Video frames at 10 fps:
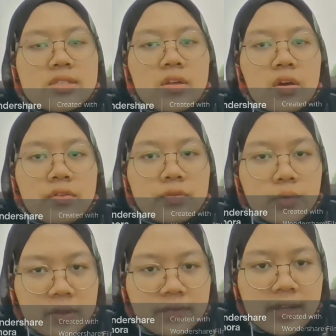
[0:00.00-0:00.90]
of
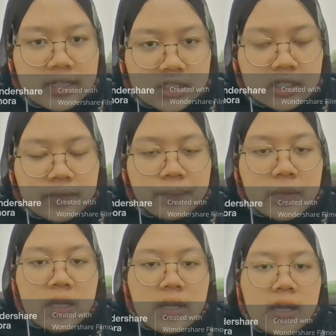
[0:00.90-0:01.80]
wave energy.
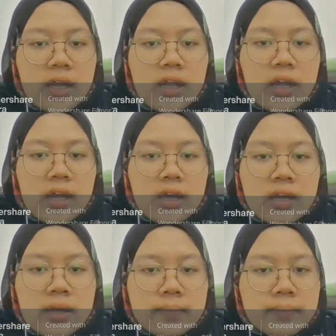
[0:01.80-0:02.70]

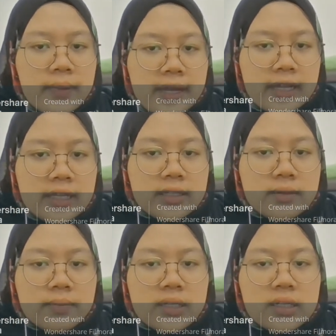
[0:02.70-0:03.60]
But the
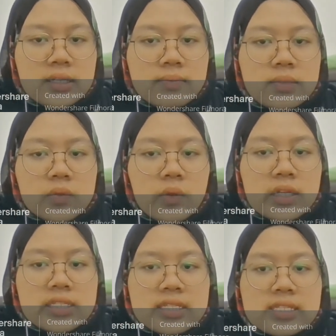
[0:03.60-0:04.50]
medium's
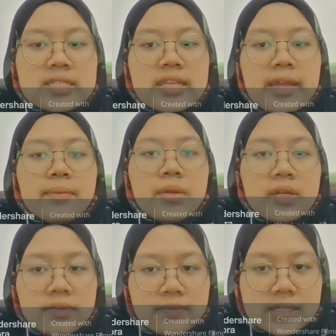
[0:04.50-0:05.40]
qualities can be
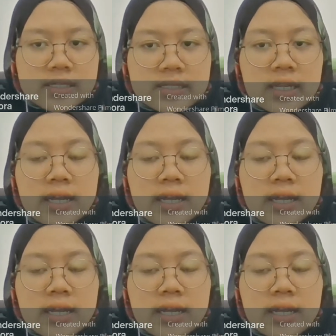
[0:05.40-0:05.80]
reversed.